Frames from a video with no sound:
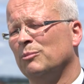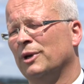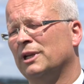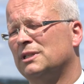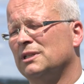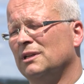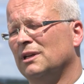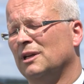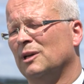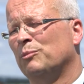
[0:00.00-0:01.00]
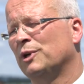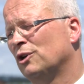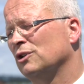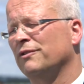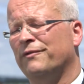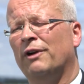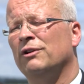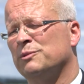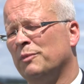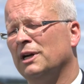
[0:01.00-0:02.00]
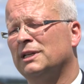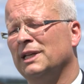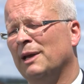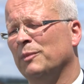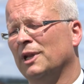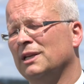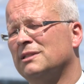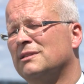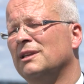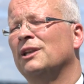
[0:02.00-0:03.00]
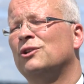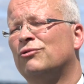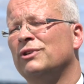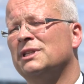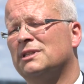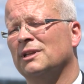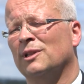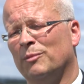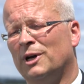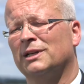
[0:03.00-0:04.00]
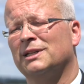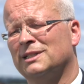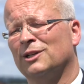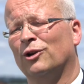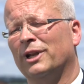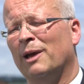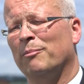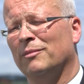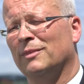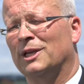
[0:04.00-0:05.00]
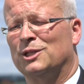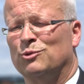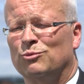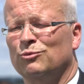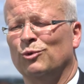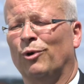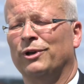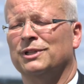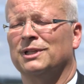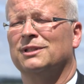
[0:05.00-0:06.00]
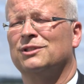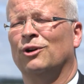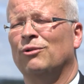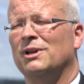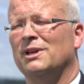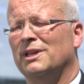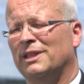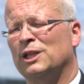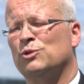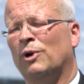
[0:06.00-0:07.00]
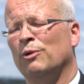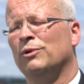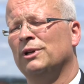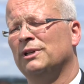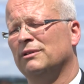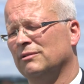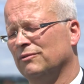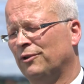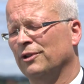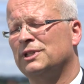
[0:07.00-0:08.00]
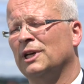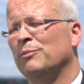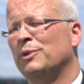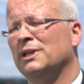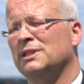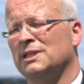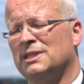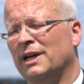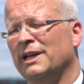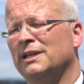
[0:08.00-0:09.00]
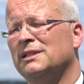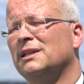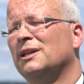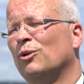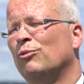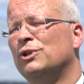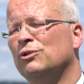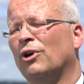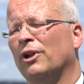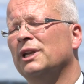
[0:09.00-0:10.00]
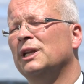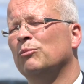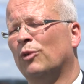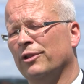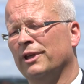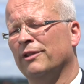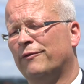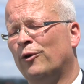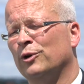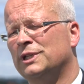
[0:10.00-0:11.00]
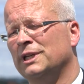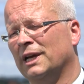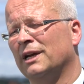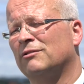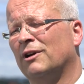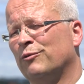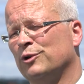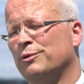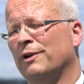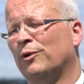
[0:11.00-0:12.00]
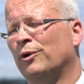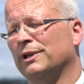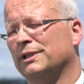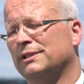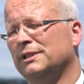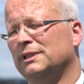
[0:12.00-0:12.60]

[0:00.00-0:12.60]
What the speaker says: but because of various market happenings, the increase in the market did not happen as we wanted it. So that's why we, for the time being, decided we do not need more than the 14 aircraft which we have ordered.